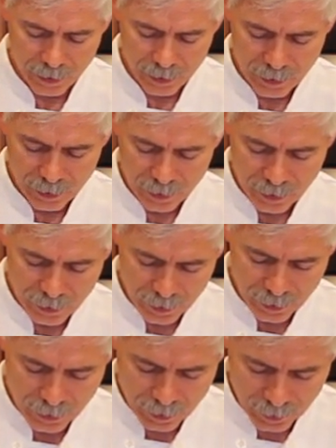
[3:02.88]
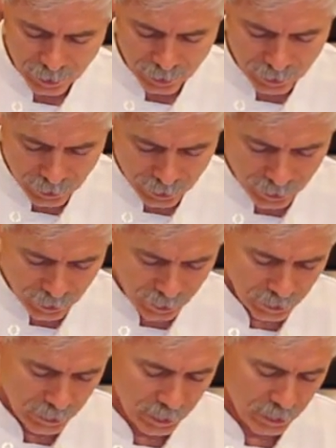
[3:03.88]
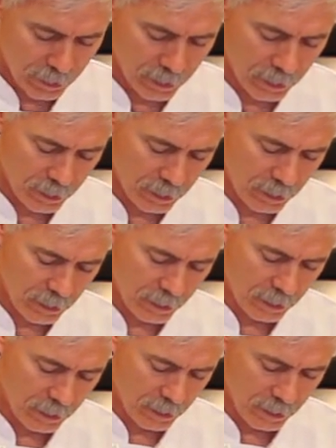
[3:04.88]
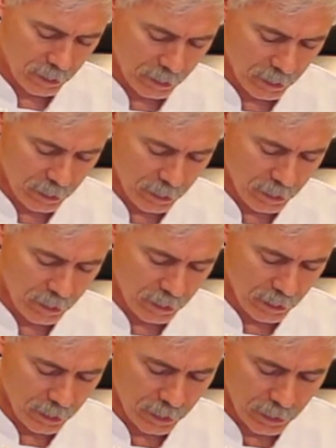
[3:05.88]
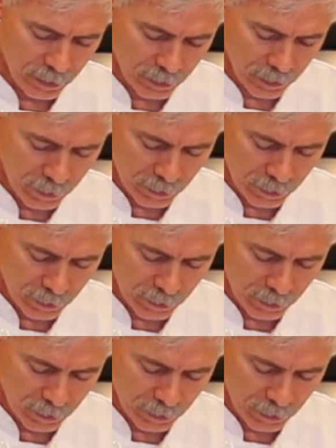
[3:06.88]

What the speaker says: Nobody speaks.